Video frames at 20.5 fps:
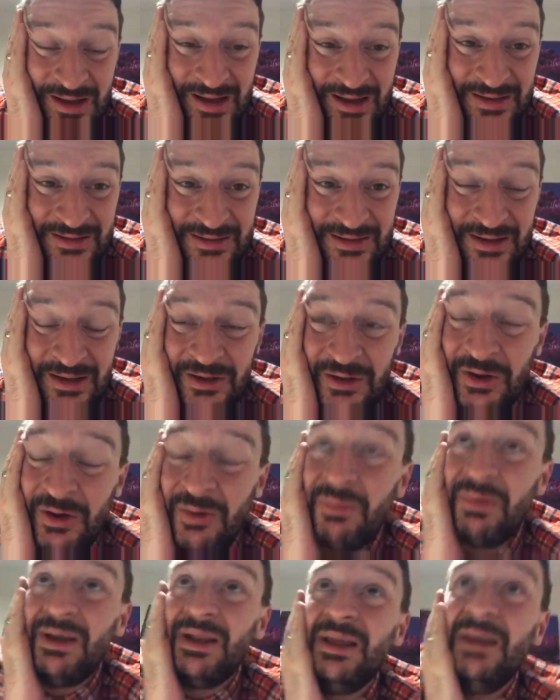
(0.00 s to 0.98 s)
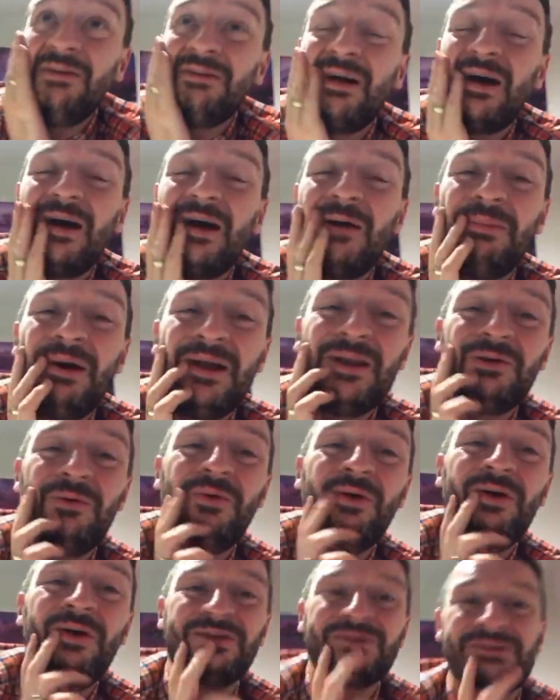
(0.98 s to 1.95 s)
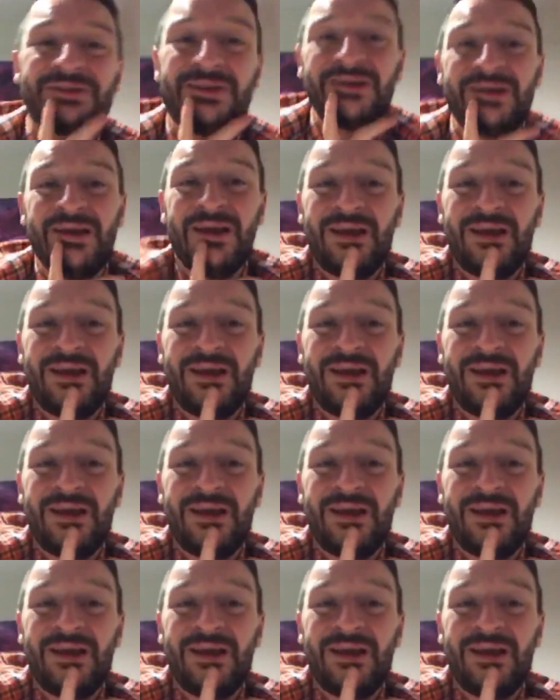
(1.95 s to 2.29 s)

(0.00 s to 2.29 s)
And I can't believe how bad I was.